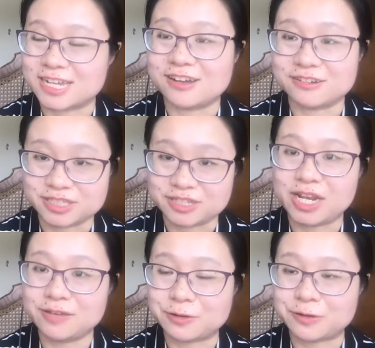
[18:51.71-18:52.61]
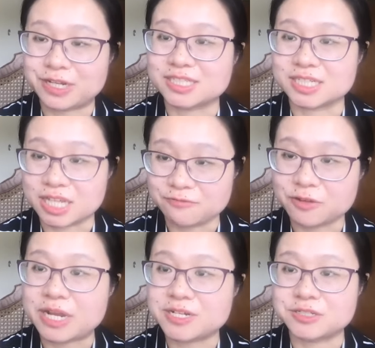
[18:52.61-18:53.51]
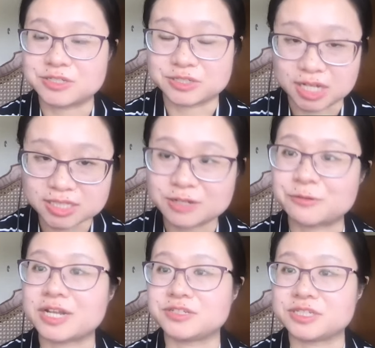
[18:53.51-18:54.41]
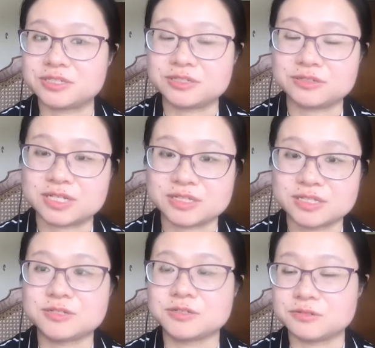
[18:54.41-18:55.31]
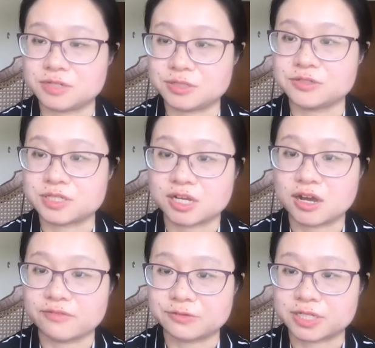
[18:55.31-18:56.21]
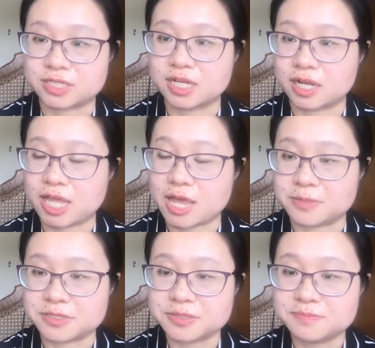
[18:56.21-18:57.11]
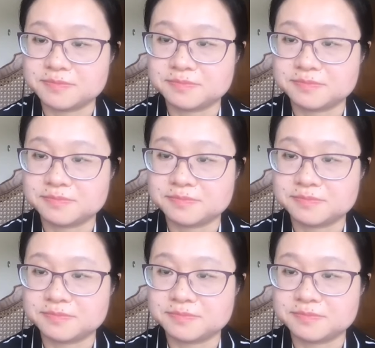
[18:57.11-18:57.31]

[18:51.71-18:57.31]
on delivery the information to the undergraduate students to reduce the COVID risk on campus.